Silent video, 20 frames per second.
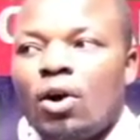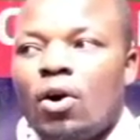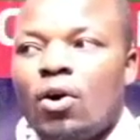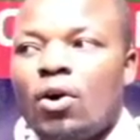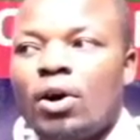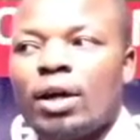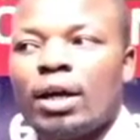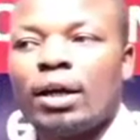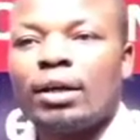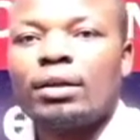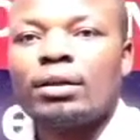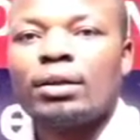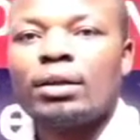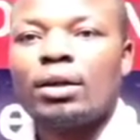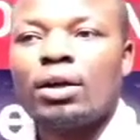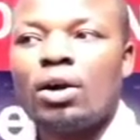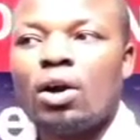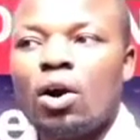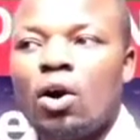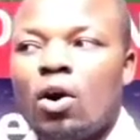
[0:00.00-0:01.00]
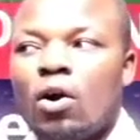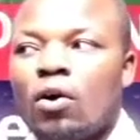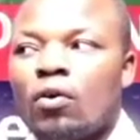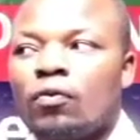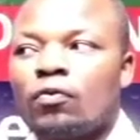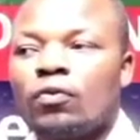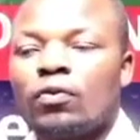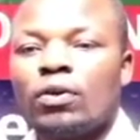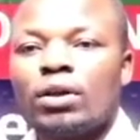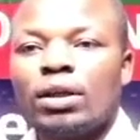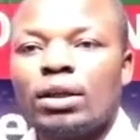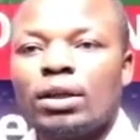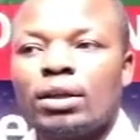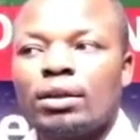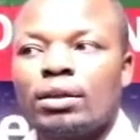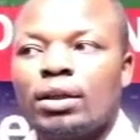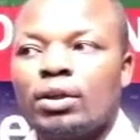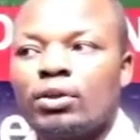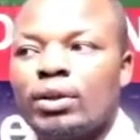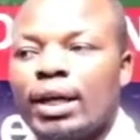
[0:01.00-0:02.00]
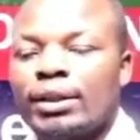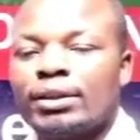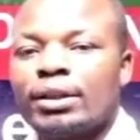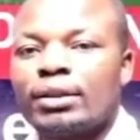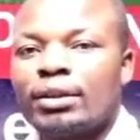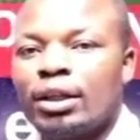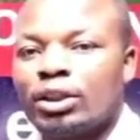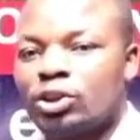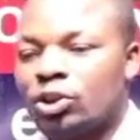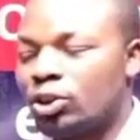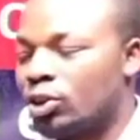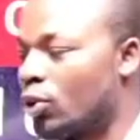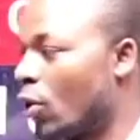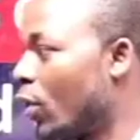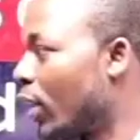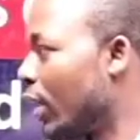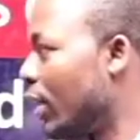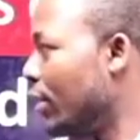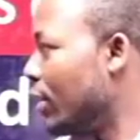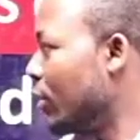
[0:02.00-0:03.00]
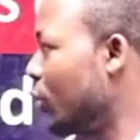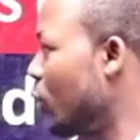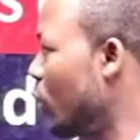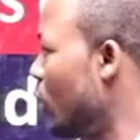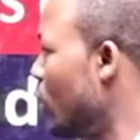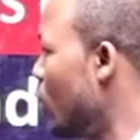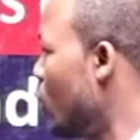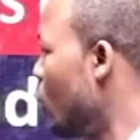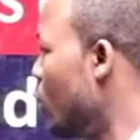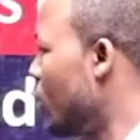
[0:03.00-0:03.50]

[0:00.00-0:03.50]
organ of the United Nations organization,